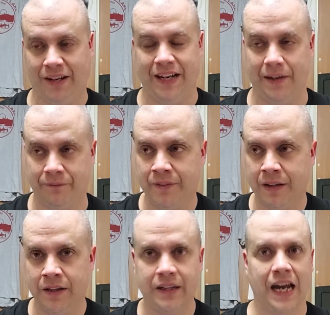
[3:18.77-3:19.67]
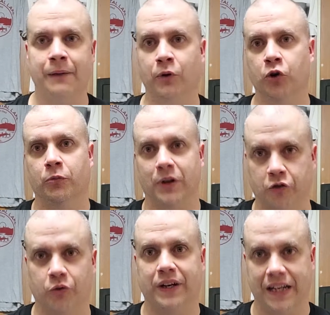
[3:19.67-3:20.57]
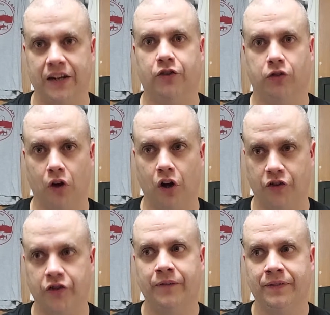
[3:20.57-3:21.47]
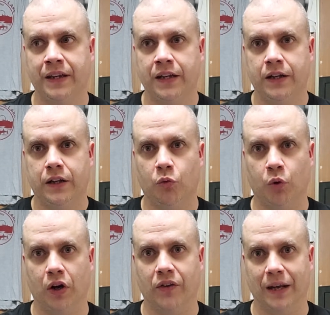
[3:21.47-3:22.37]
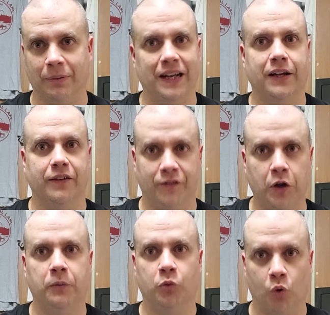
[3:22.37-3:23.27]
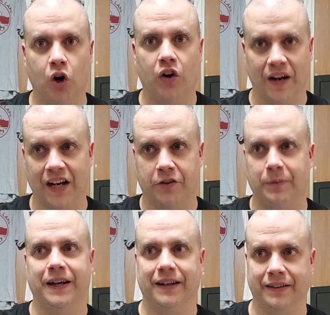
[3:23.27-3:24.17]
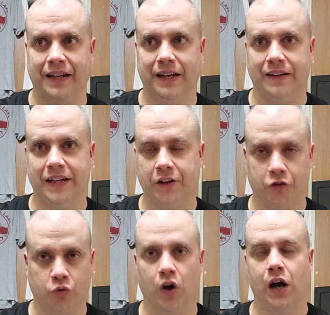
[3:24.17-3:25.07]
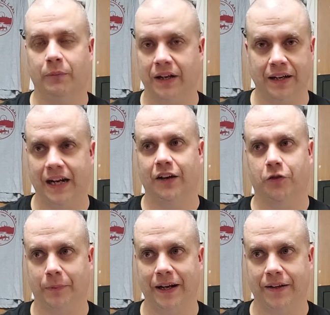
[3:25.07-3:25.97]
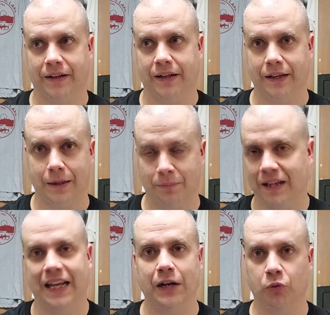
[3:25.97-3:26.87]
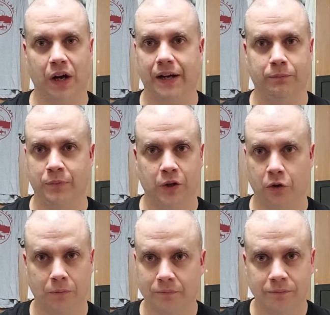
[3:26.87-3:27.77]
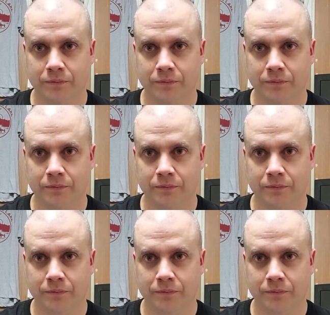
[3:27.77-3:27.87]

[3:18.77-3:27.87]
and then a murder mystery is launched where they play on the film noir aspect and the drama aspect and the playwright, you know,